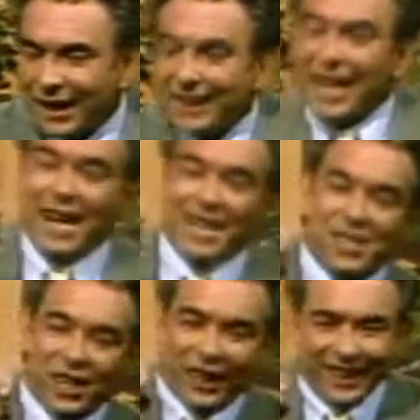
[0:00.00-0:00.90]

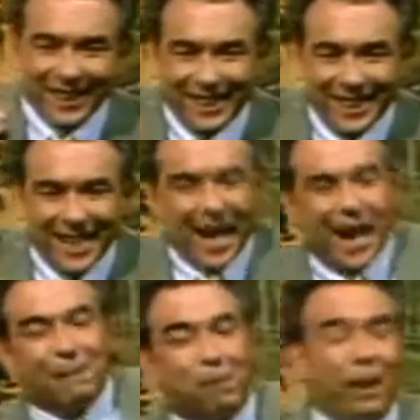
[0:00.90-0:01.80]
dancing
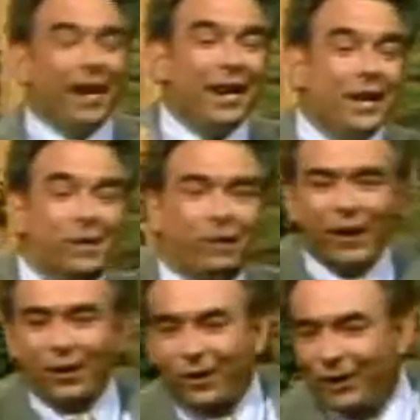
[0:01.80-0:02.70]
and playing his
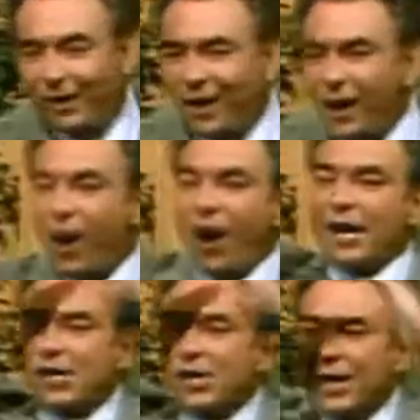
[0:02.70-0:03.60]
fiddle on a
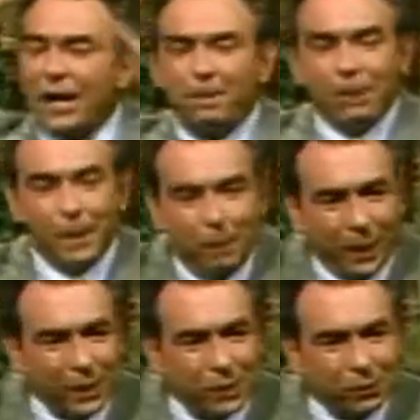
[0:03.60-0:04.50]
steeply
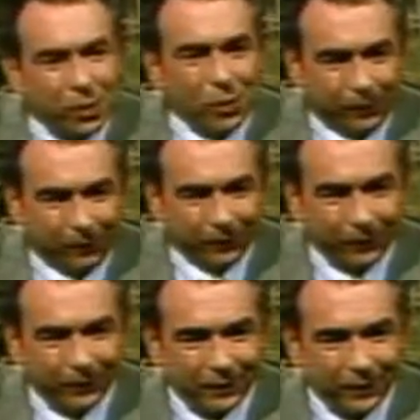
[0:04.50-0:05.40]
pitched roof.
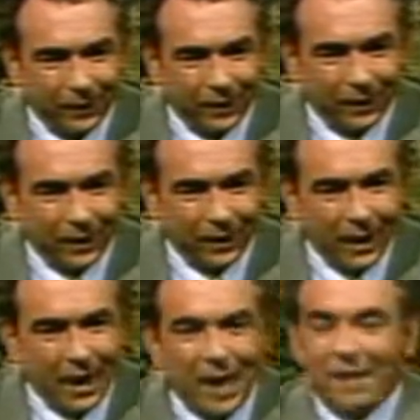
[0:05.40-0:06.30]

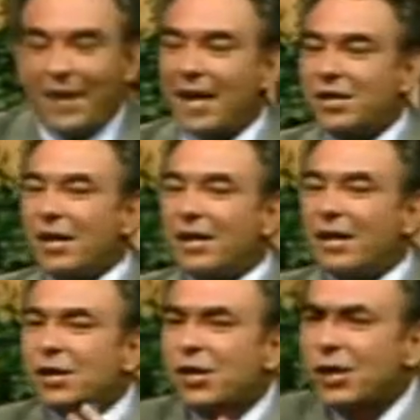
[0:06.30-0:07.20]
That's the
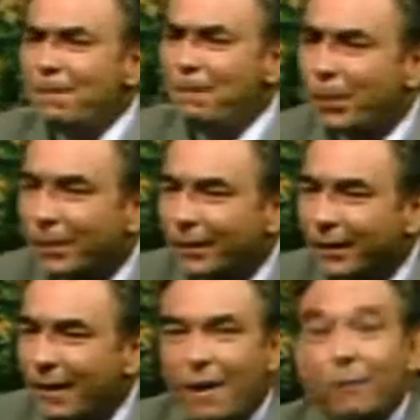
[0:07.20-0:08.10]
symbol
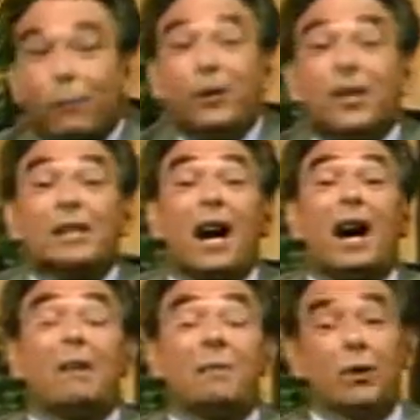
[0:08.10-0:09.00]
for the
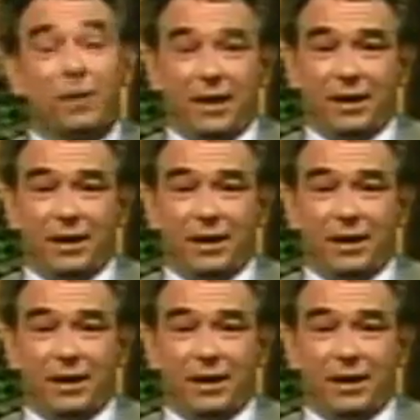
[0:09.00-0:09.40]
entire movie.